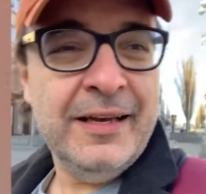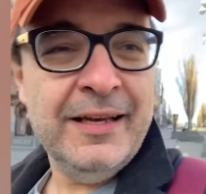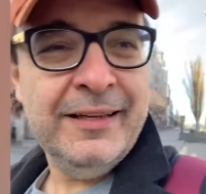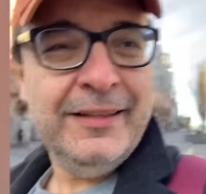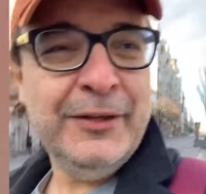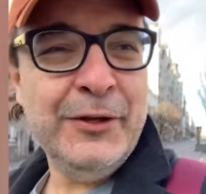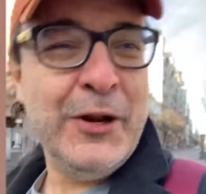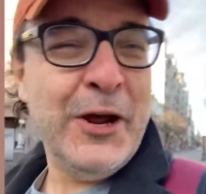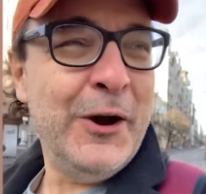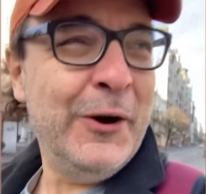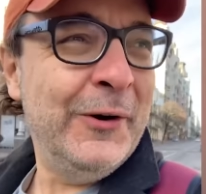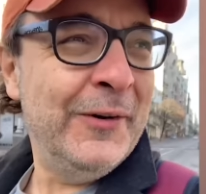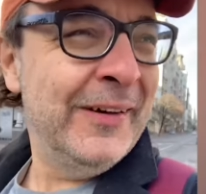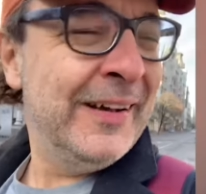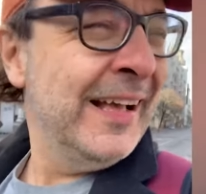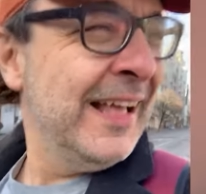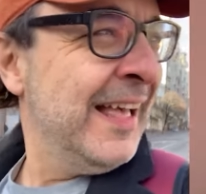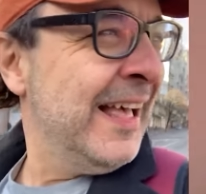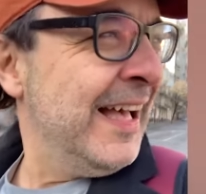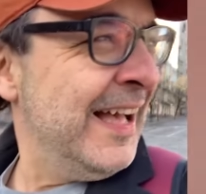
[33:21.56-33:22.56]
you know,
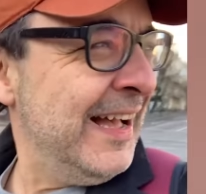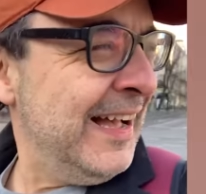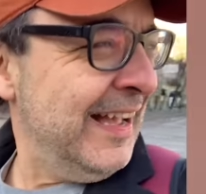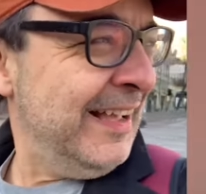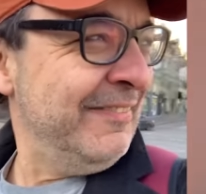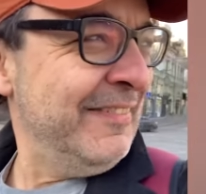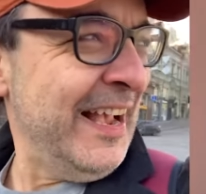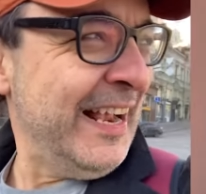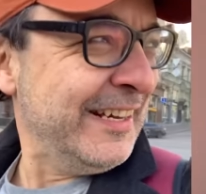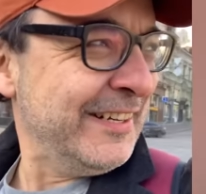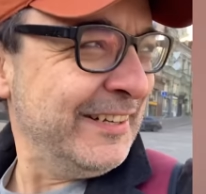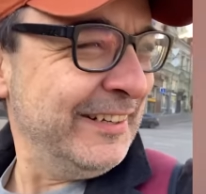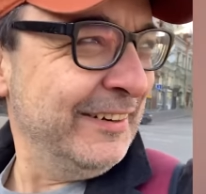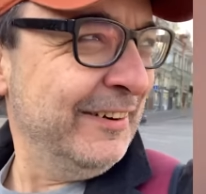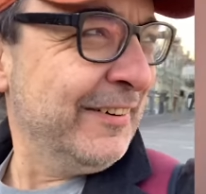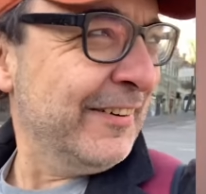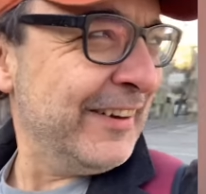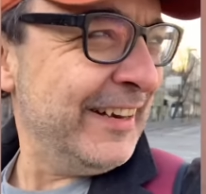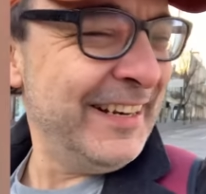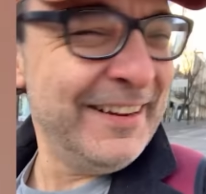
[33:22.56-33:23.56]
I'm actually
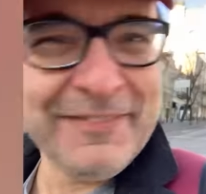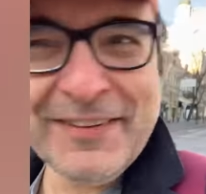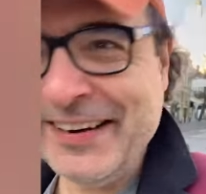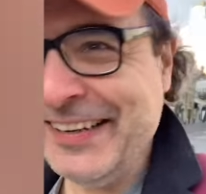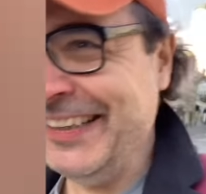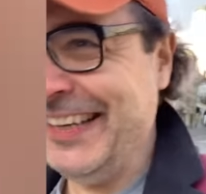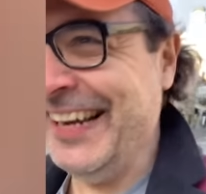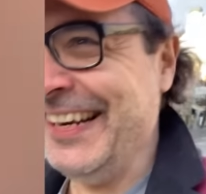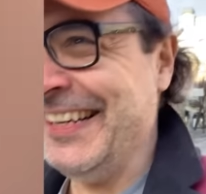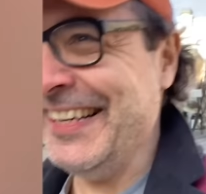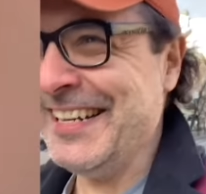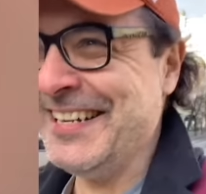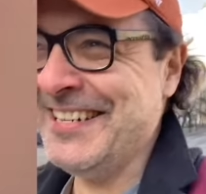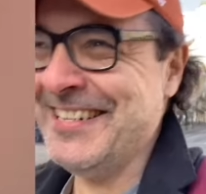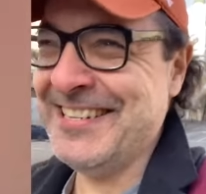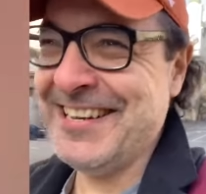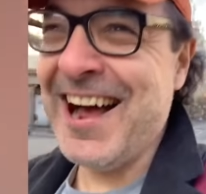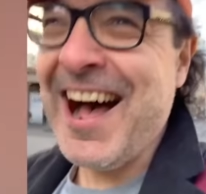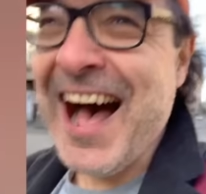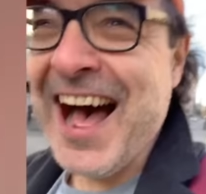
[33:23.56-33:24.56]
worried about getting
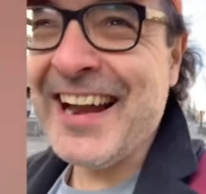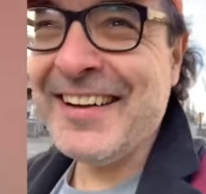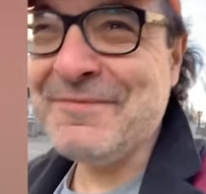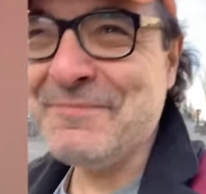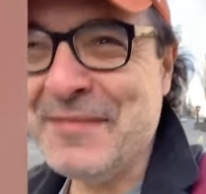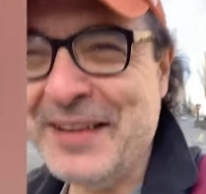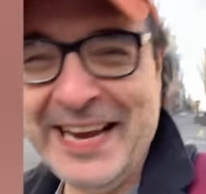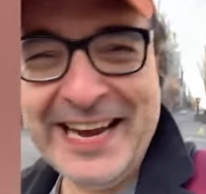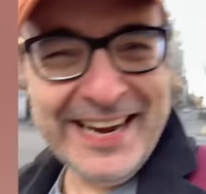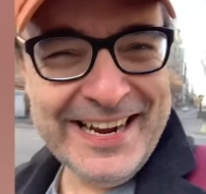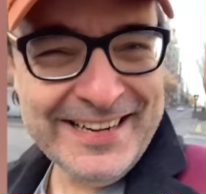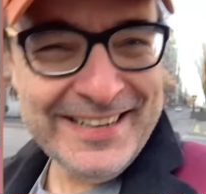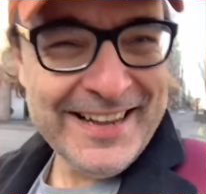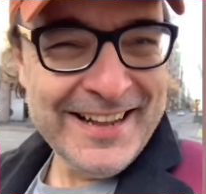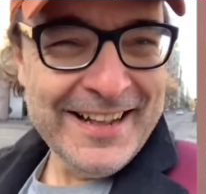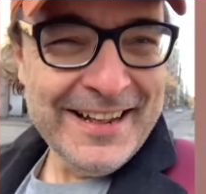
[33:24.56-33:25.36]
shot, man.